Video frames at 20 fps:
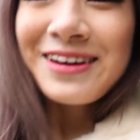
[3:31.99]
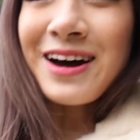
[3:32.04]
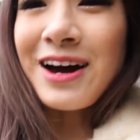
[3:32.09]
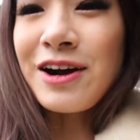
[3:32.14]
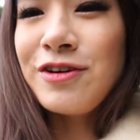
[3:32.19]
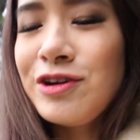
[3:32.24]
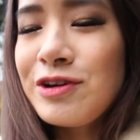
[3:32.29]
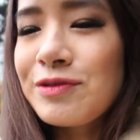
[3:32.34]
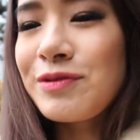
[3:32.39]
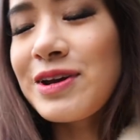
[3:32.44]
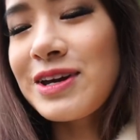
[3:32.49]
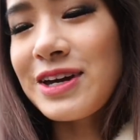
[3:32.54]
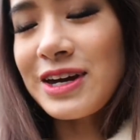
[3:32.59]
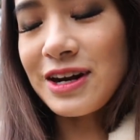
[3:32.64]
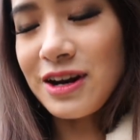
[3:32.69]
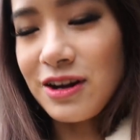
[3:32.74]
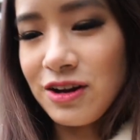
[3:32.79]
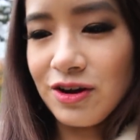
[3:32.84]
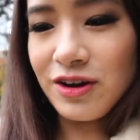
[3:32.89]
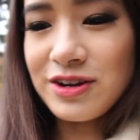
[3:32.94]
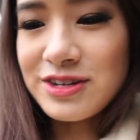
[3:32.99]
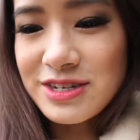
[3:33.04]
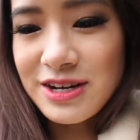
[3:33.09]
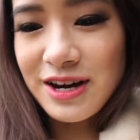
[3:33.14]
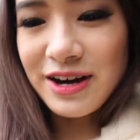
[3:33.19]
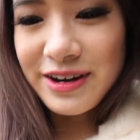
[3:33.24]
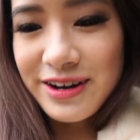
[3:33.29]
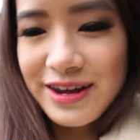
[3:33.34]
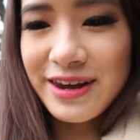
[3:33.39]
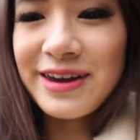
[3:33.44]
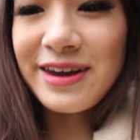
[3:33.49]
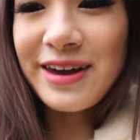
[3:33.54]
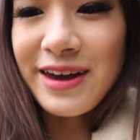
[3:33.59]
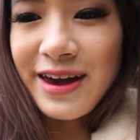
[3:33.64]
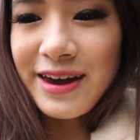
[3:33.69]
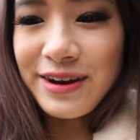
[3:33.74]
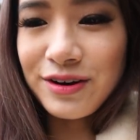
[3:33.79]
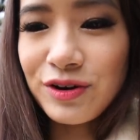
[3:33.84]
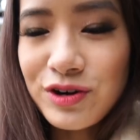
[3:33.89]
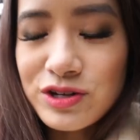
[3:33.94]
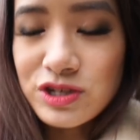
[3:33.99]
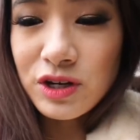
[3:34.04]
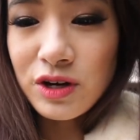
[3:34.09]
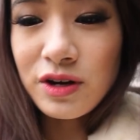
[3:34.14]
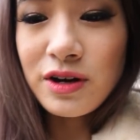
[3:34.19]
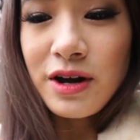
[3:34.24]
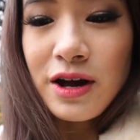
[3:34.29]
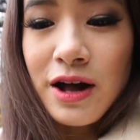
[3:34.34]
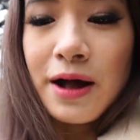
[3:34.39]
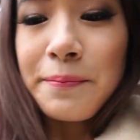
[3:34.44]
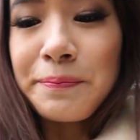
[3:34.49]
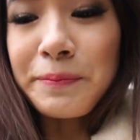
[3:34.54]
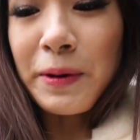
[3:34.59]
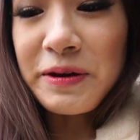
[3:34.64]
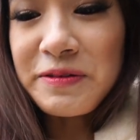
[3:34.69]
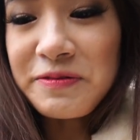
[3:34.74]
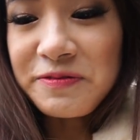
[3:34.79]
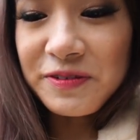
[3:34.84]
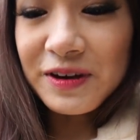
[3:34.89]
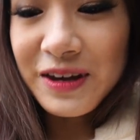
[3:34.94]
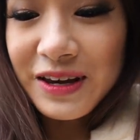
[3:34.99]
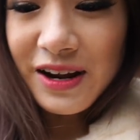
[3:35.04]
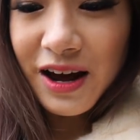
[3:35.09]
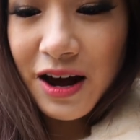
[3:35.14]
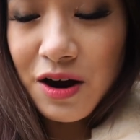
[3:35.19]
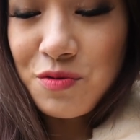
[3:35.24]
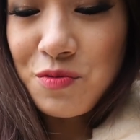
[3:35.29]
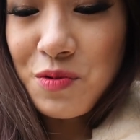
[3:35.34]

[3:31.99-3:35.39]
I really want to get a lot done and also my feet are